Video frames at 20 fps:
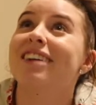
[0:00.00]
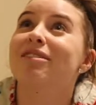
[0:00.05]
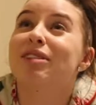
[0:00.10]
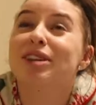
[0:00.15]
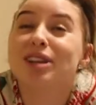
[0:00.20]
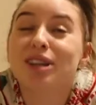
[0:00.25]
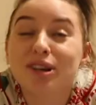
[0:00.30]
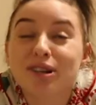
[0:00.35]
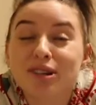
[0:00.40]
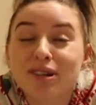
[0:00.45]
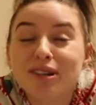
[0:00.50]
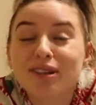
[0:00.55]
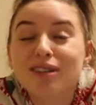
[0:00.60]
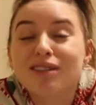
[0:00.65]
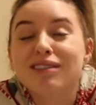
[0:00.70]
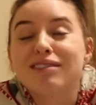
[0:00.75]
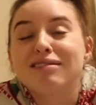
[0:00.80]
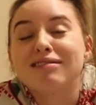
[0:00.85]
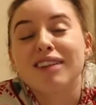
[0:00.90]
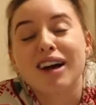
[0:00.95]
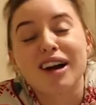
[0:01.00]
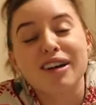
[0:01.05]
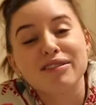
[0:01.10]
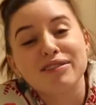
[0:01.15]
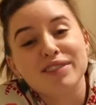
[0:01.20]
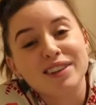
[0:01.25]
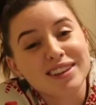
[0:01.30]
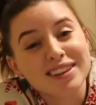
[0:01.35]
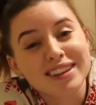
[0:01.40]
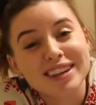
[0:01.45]
when you're not
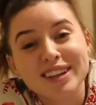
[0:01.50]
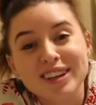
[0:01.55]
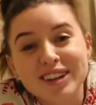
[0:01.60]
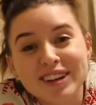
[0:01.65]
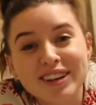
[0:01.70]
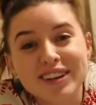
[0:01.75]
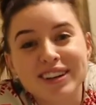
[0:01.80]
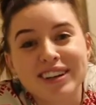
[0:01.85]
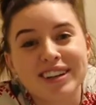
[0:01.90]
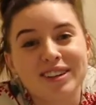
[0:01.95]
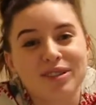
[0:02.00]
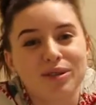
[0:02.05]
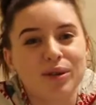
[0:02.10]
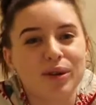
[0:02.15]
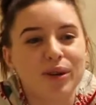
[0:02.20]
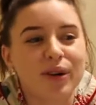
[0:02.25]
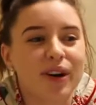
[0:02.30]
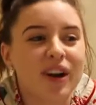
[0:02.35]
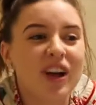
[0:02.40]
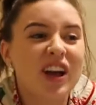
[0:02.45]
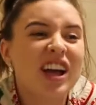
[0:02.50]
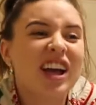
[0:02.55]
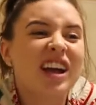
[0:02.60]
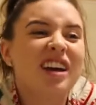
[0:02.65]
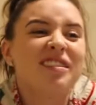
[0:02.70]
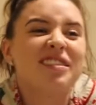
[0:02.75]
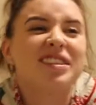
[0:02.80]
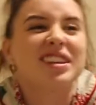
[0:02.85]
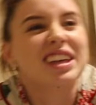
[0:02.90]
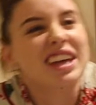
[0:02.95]
feeling good or
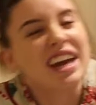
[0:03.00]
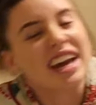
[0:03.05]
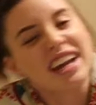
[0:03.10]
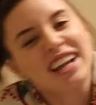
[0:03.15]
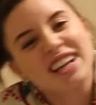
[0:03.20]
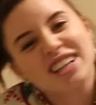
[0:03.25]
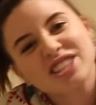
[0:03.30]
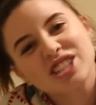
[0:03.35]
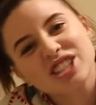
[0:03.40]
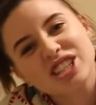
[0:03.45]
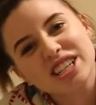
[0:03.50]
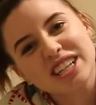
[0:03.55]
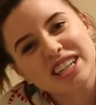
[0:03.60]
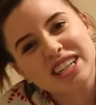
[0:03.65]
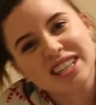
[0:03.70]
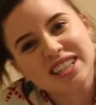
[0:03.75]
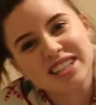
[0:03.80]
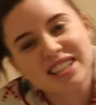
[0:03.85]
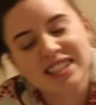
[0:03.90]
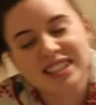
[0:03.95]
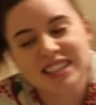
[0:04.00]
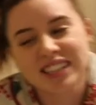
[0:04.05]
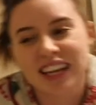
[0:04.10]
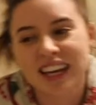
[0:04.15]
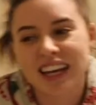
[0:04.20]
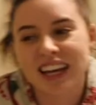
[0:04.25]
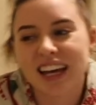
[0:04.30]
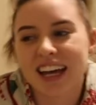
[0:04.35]
feeling anxious,